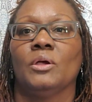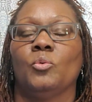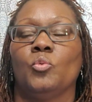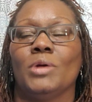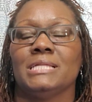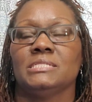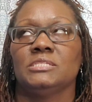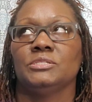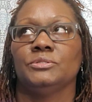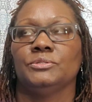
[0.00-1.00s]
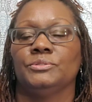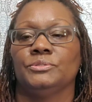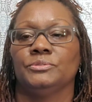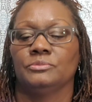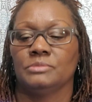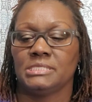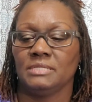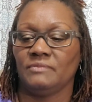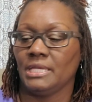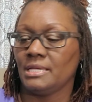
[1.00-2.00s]
Went to
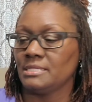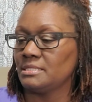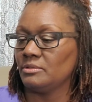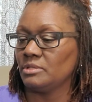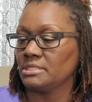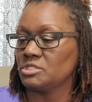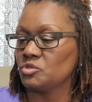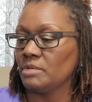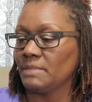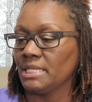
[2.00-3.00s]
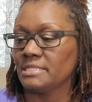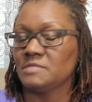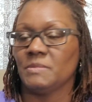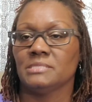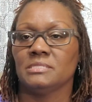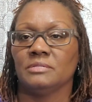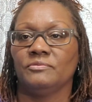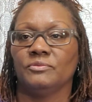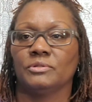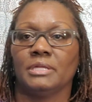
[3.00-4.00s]
CVS. They were extremely expensive
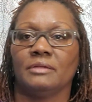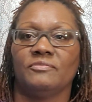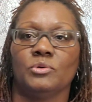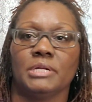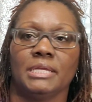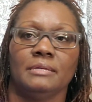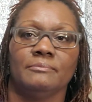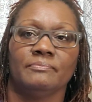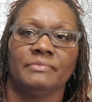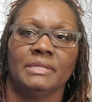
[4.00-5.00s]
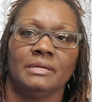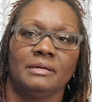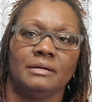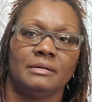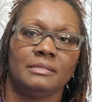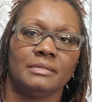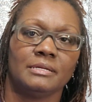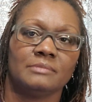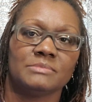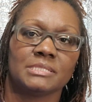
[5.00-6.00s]
for like $40. It
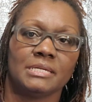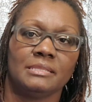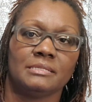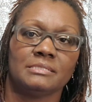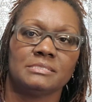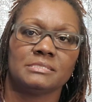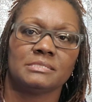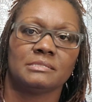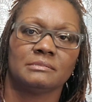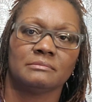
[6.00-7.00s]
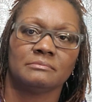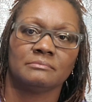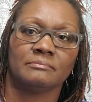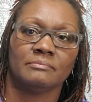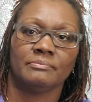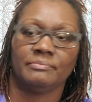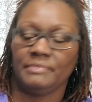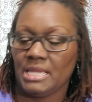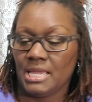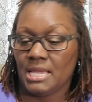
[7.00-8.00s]
comes like this.
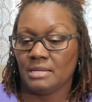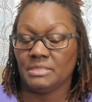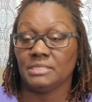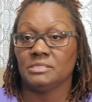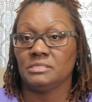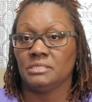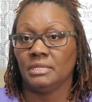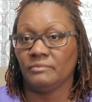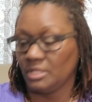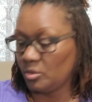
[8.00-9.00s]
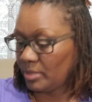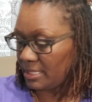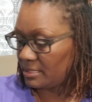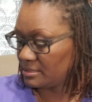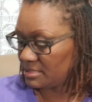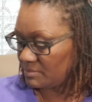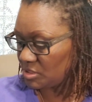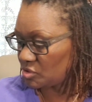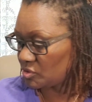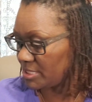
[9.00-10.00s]
And I'm going to give a quick
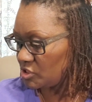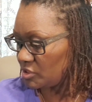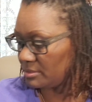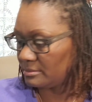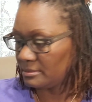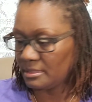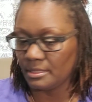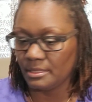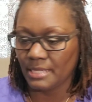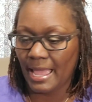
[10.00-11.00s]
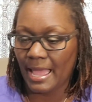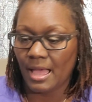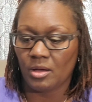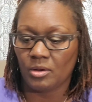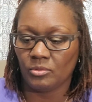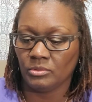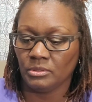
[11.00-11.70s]
demonstration on how